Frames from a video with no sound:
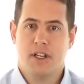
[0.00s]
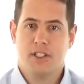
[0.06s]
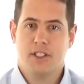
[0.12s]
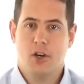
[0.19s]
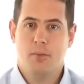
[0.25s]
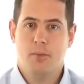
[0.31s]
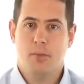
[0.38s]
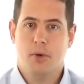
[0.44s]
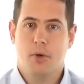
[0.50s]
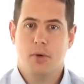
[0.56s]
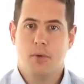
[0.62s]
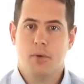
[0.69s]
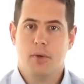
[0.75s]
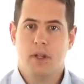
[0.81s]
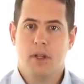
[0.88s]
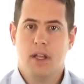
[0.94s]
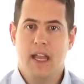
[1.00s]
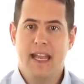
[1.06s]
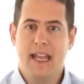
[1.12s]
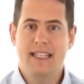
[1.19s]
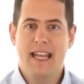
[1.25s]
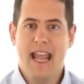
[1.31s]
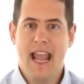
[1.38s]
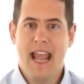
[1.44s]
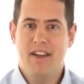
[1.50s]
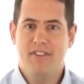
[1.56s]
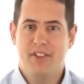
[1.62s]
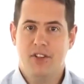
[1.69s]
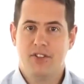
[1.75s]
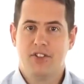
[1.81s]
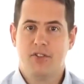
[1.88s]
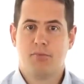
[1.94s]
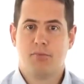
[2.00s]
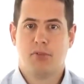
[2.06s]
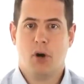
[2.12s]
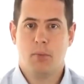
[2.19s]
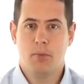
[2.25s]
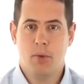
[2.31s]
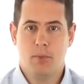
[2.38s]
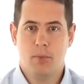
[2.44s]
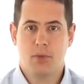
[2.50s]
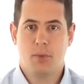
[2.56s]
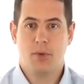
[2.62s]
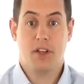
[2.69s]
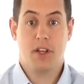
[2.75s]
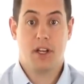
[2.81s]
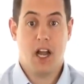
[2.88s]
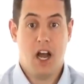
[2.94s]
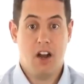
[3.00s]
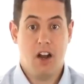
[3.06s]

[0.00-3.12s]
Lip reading: For example, is there evidence of problems